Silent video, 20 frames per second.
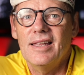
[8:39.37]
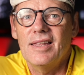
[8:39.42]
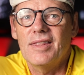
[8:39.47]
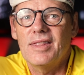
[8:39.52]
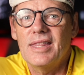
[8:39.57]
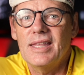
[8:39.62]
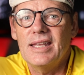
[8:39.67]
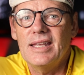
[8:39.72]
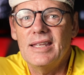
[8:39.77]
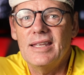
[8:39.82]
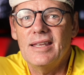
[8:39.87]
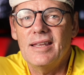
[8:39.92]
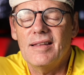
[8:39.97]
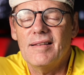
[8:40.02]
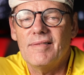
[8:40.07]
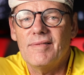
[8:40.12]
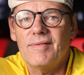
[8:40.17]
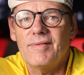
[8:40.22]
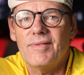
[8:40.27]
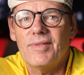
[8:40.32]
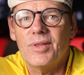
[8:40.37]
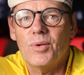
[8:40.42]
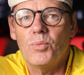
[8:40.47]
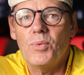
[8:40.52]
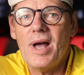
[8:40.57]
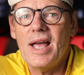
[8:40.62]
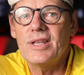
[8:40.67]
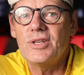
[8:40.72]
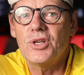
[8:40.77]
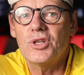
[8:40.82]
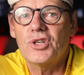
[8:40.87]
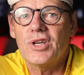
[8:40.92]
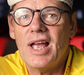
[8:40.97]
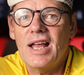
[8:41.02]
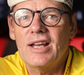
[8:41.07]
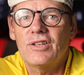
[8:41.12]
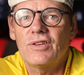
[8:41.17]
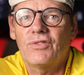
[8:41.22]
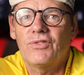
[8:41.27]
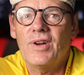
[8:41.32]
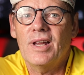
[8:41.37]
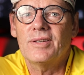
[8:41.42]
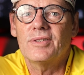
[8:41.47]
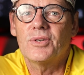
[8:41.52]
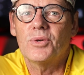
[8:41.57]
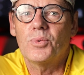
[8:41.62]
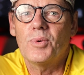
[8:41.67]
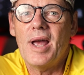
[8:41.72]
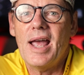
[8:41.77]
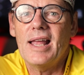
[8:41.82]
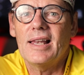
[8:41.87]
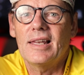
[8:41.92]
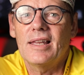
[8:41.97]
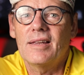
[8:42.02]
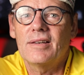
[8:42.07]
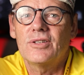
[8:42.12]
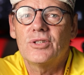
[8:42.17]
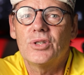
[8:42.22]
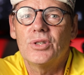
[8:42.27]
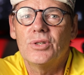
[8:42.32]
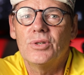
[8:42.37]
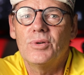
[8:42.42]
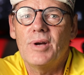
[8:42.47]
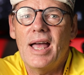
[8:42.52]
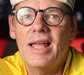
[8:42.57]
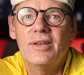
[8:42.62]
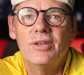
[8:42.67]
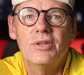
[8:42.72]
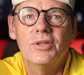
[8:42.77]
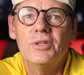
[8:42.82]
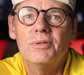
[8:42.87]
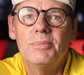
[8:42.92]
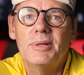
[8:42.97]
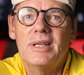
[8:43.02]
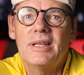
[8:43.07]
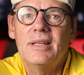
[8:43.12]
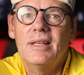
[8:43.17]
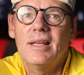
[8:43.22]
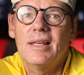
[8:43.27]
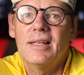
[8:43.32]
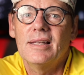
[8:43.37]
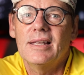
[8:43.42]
the way you change your front and derailleur to a newbie,